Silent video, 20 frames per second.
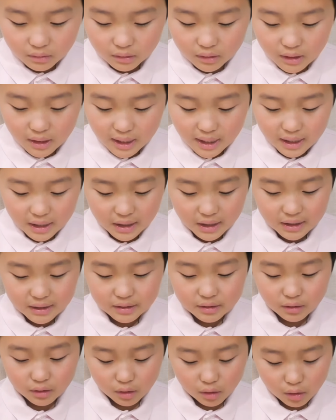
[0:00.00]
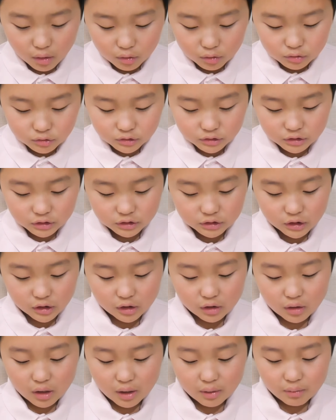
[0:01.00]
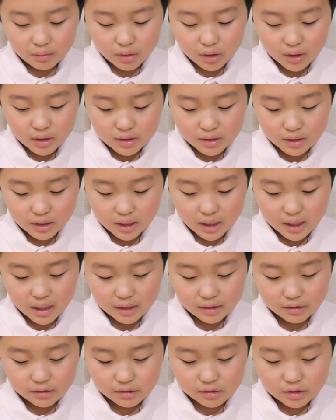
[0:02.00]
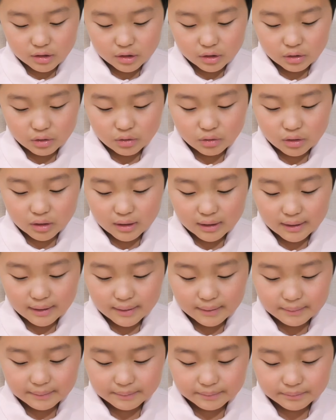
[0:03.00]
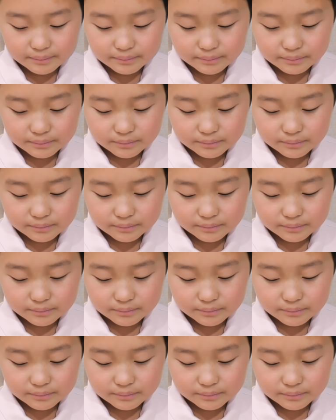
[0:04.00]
And also, I wanted to ask you, um,